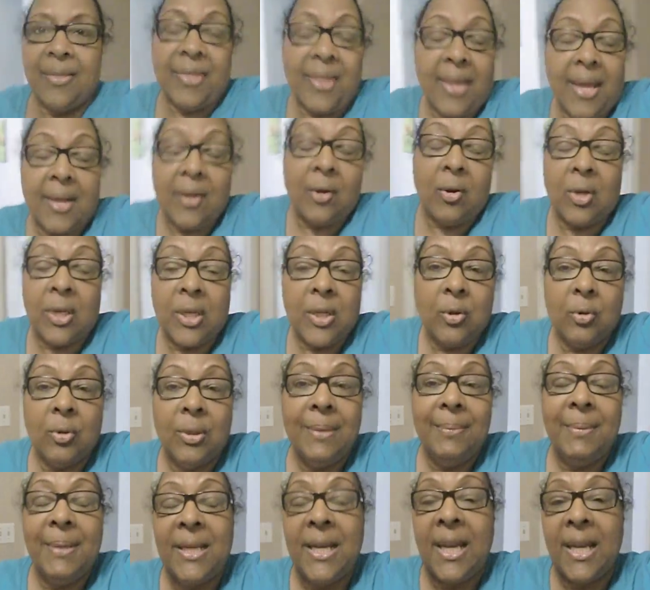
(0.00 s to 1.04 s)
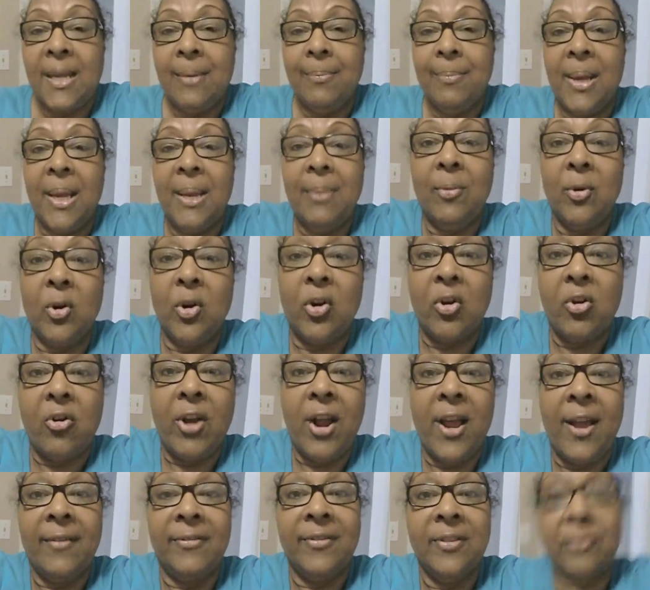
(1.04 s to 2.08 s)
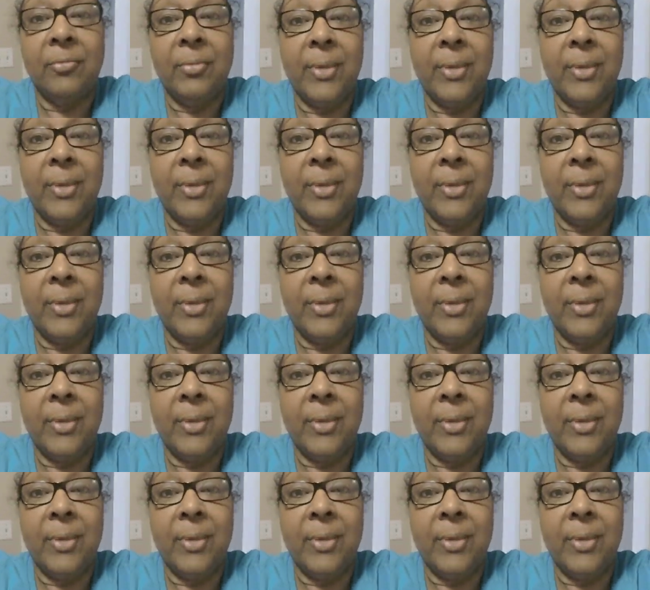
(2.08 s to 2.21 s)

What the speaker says: that can only mean I can buy more crafts,